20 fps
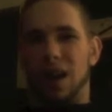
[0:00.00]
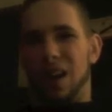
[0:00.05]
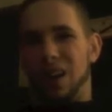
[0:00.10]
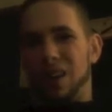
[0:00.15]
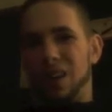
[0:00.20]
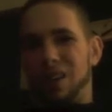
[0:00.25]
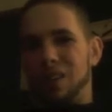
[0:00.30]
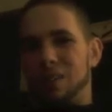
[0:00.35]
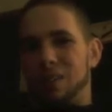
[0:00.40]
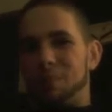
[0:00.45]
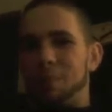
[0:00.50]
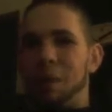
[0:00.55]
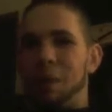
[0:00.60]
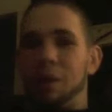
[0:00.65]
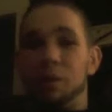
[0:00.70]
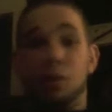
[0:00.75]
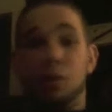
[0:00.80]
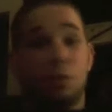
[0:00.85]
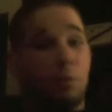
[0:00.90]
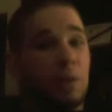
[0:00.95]
are
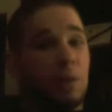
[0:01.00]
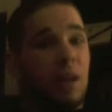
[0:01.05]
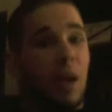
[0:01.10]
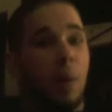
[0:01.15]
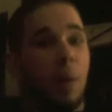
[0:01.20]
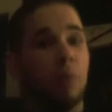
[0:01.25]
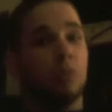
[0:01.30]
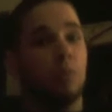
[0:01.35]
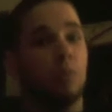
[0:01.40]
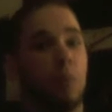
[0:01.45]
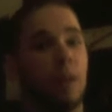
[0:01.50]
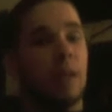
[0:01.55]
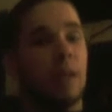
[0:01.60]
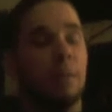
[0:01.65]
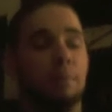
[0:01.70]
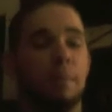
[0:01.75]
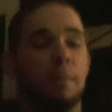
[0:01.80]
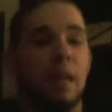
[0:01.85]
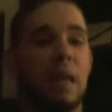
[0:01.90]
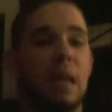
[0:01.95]
about 3 hours away,
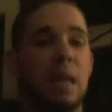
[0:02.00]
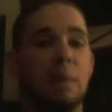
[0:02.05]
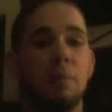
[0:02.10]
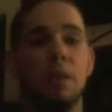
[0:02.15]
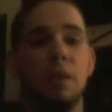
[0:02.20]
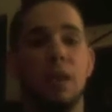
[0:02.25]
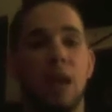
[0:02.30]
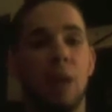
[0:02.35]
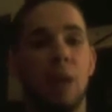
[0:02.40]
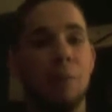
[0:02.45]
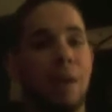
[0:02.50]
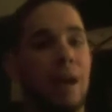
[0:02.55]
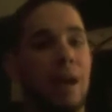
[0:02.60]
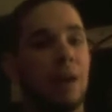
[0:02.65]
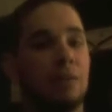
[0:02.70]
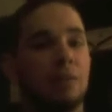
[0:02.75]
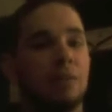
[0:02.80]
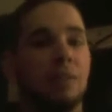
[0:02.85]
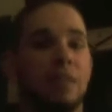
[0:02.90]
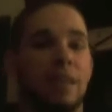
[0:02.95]
maybe coming
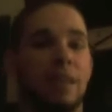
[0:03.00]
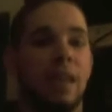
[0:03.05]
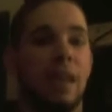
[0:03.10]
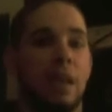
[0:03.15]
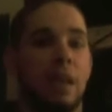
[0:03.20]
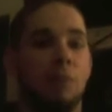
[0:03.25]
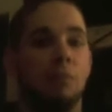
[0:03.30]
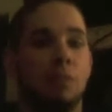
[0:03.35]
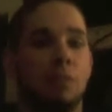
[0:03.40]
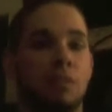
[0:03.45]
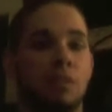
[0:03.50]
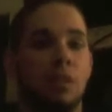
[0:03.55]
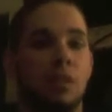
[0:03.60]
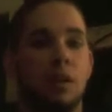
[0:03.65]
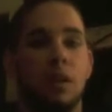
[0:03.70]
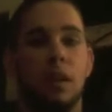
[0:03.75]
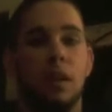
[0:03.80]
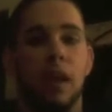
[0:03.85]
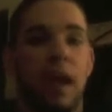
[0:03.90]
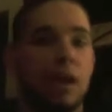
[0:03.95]
out to the games
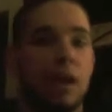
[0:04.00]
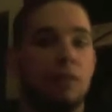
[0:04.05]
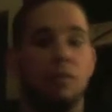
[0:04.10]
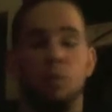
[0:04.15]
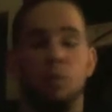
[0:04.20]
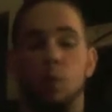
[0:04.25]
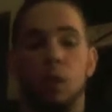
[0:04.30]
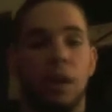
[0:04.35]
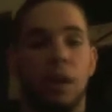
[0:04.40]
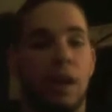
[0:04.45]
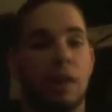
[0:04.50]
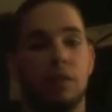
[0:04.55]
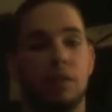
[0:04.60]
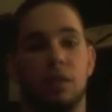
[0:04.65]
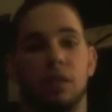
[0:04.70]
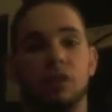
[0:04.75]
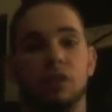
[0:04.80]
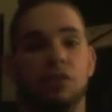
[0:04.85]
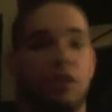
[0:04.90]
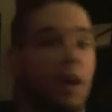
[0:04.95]
as working as
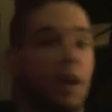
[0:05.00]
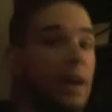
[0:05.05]
an usher.